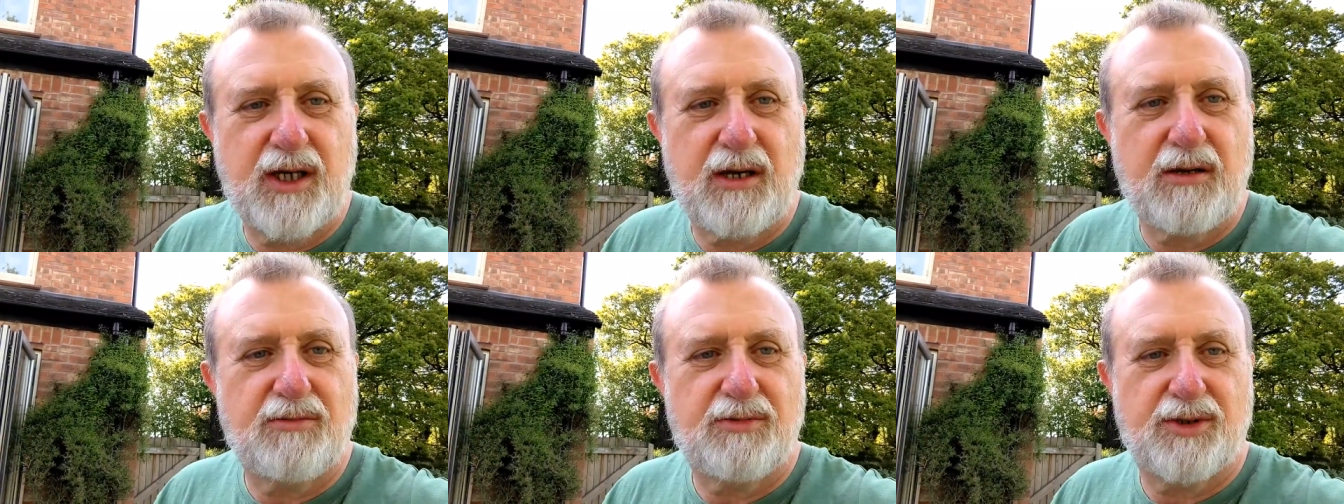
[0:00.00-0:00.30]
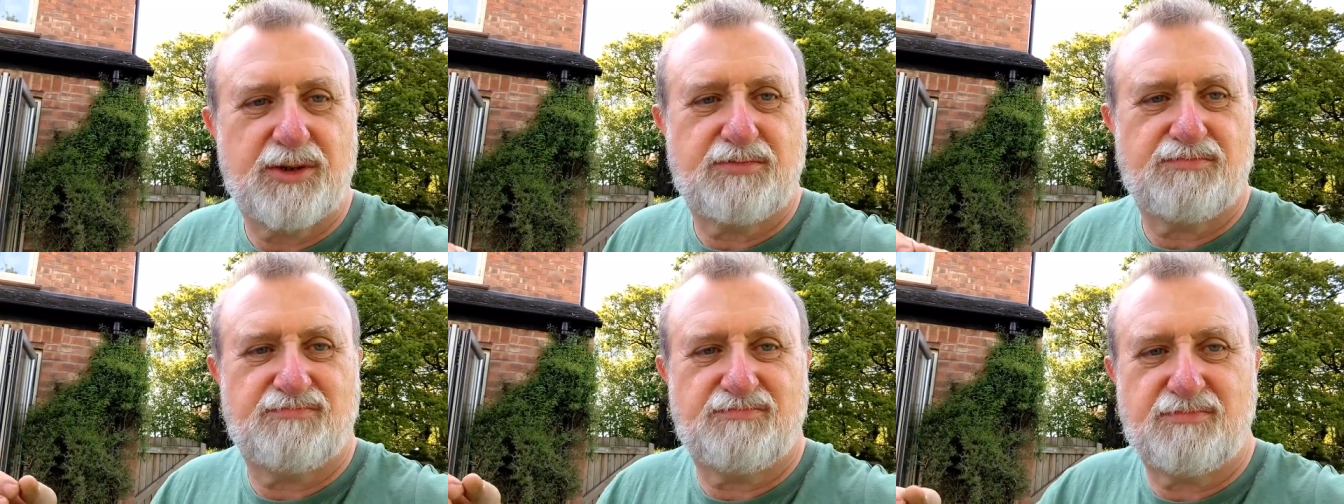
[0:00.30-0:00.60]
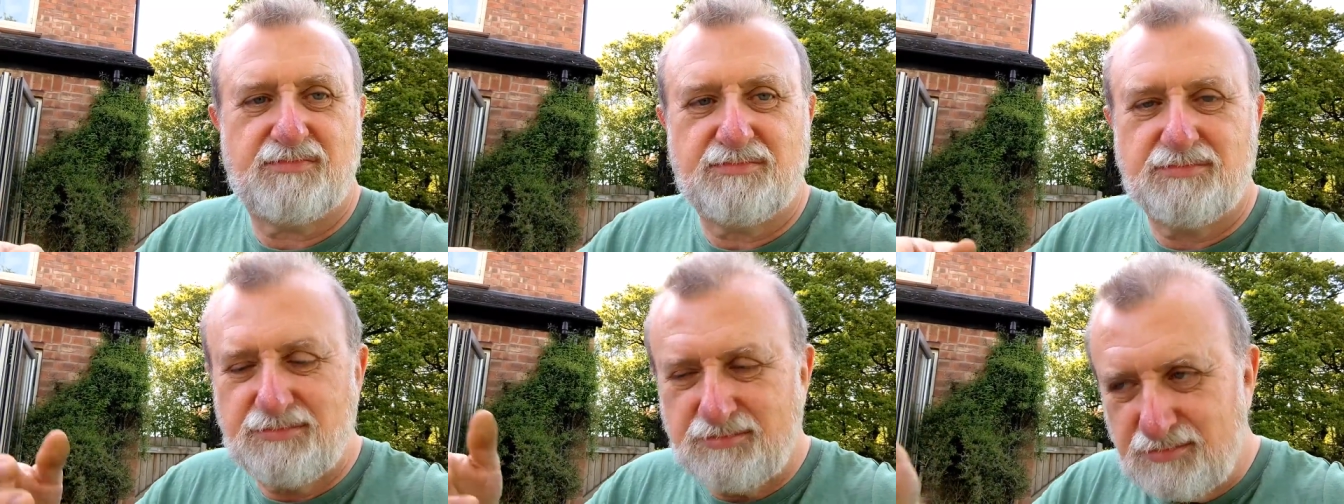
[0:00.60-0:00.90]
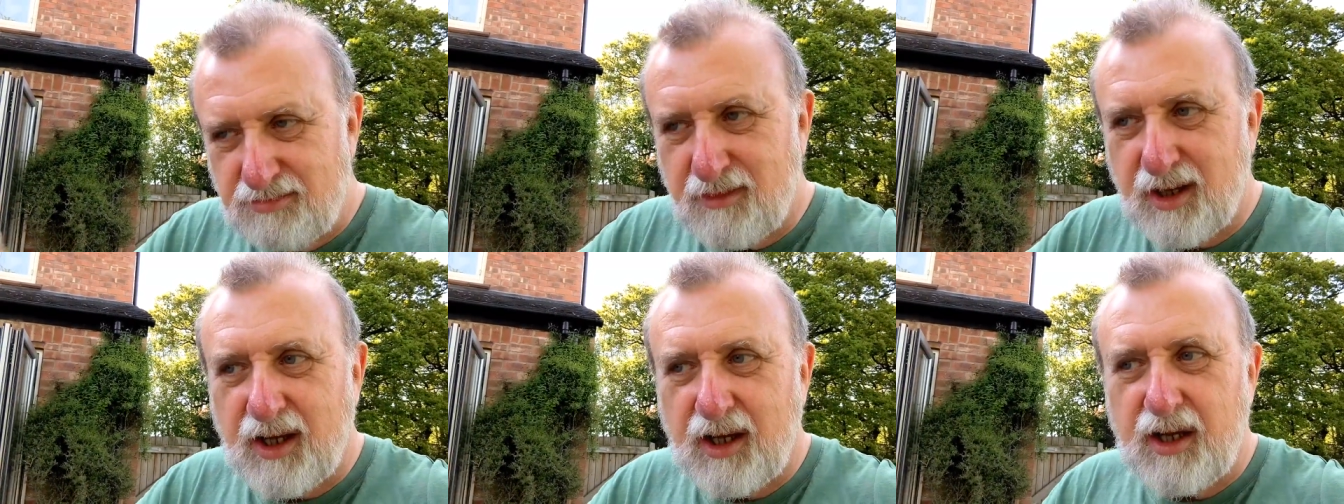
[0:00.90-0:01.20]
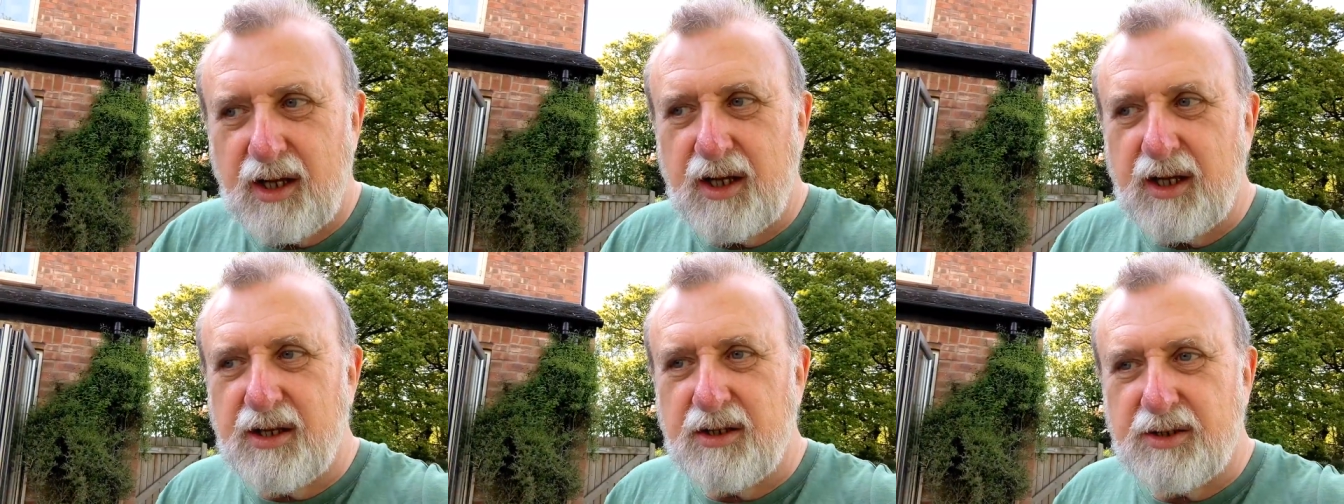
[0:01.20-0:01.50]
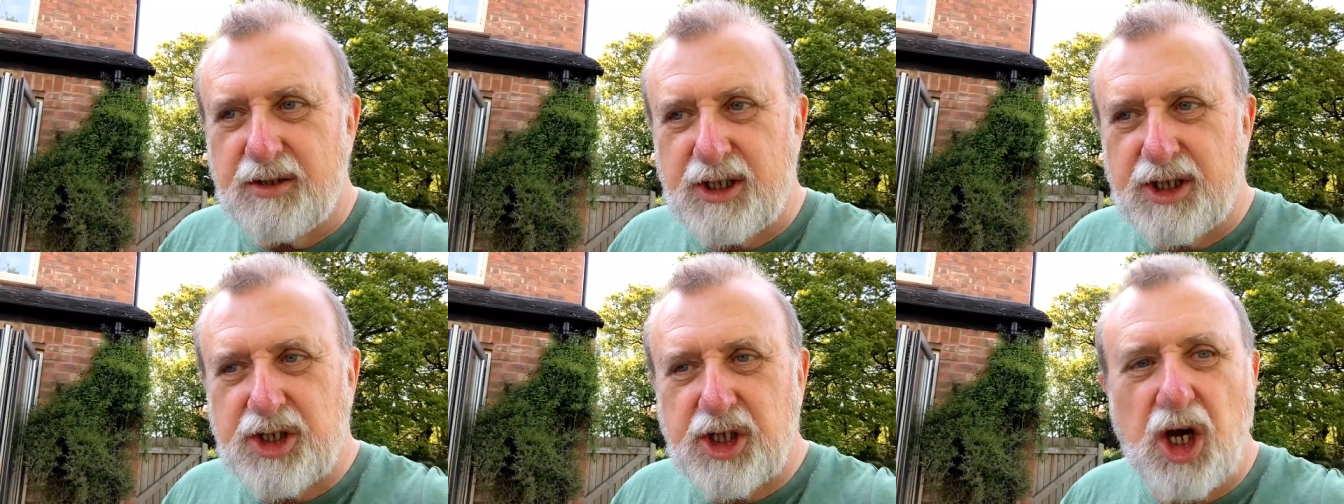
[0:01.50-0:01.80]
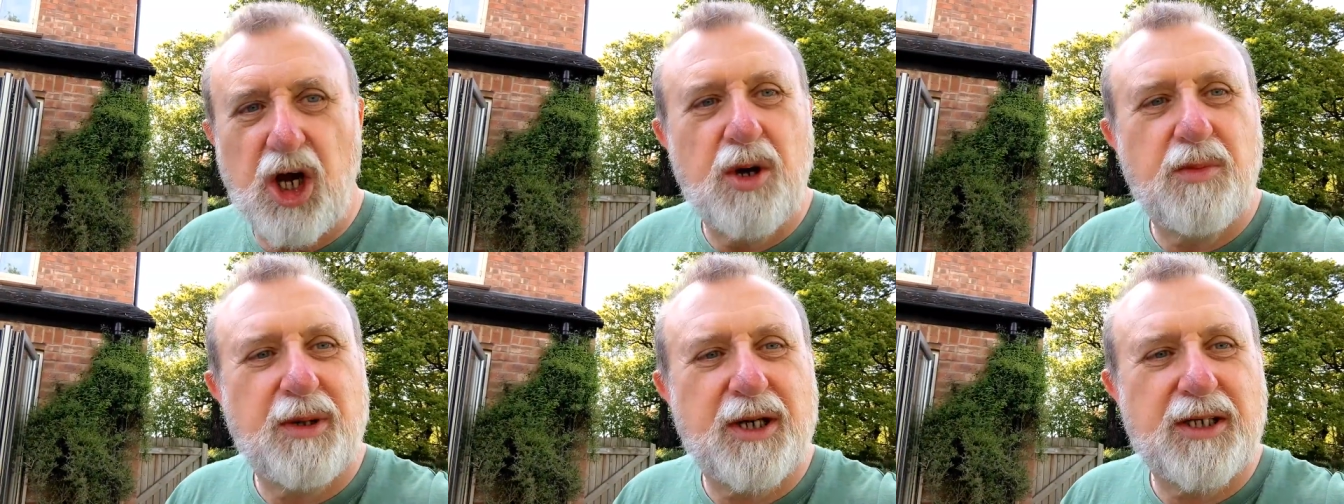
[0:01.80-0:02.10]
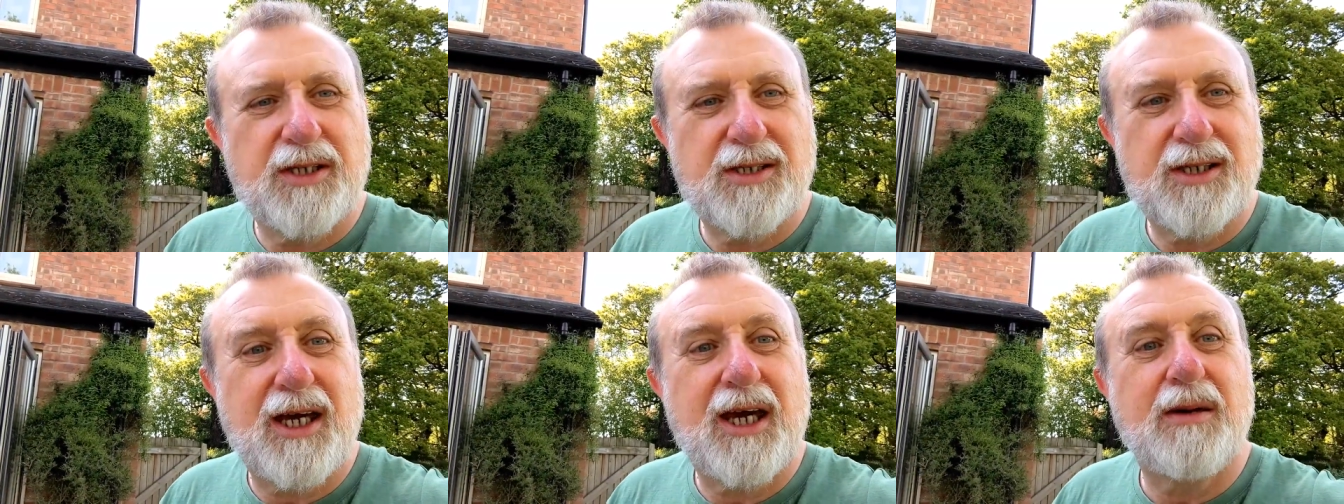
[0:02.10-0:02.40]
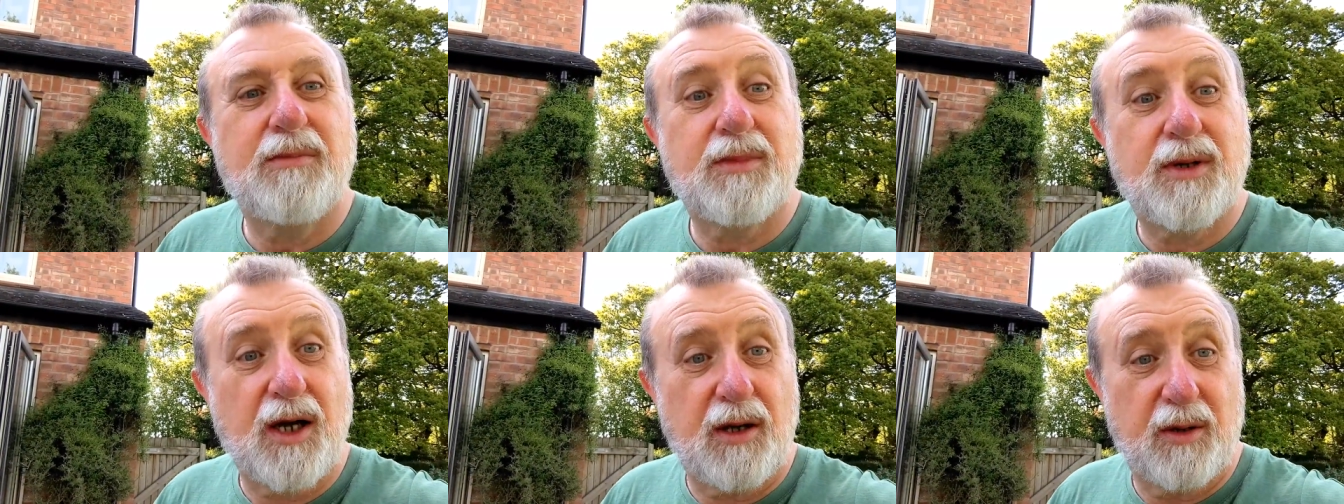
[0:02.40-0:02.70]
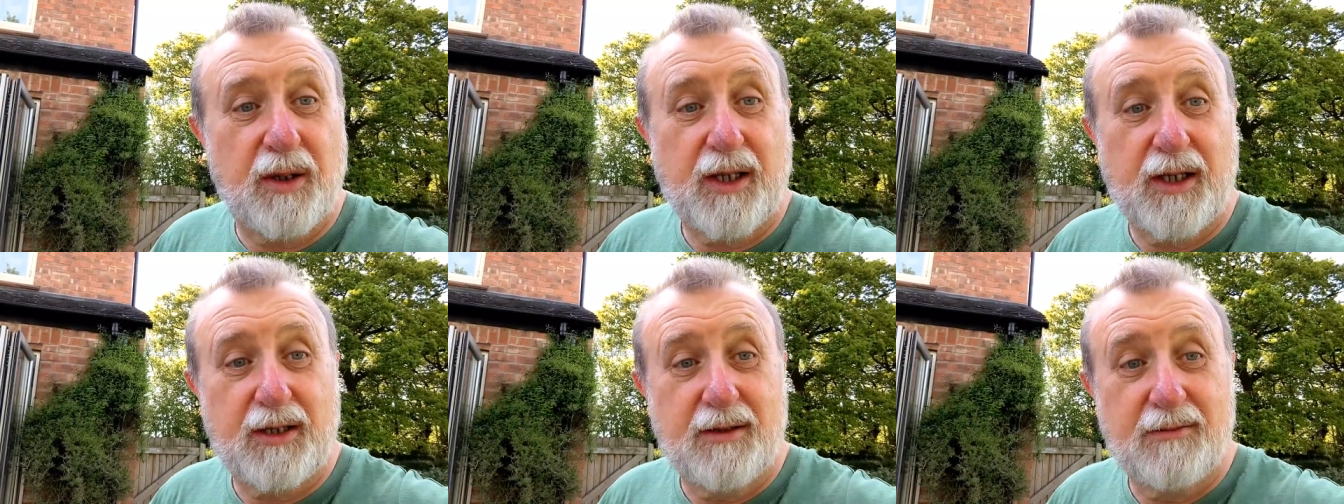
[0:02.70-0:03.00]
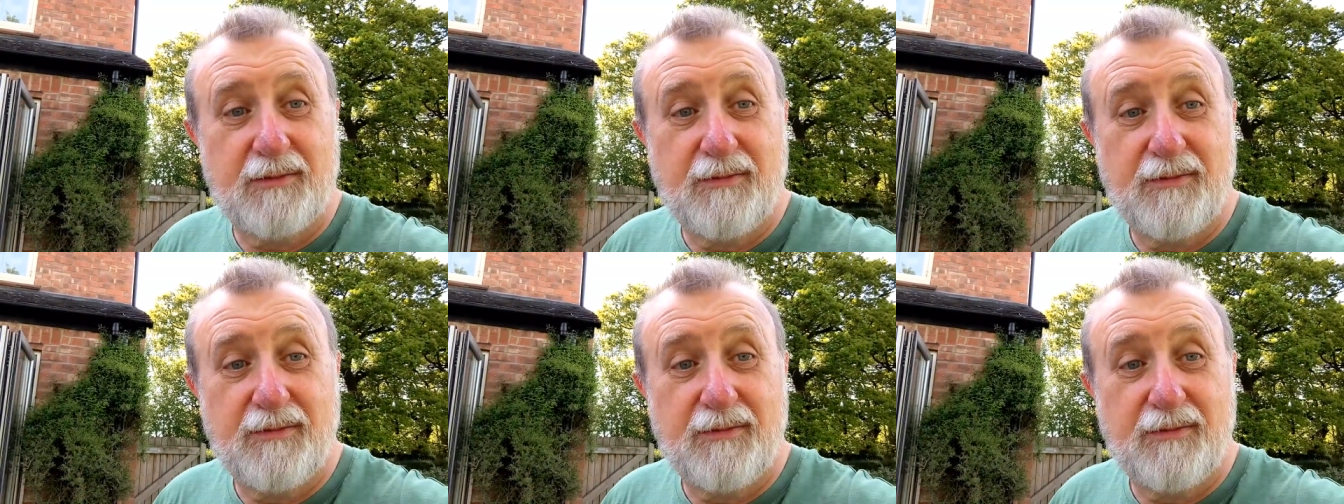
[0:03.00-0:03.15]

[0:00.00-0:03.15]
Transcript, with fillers: I was determined to keep going.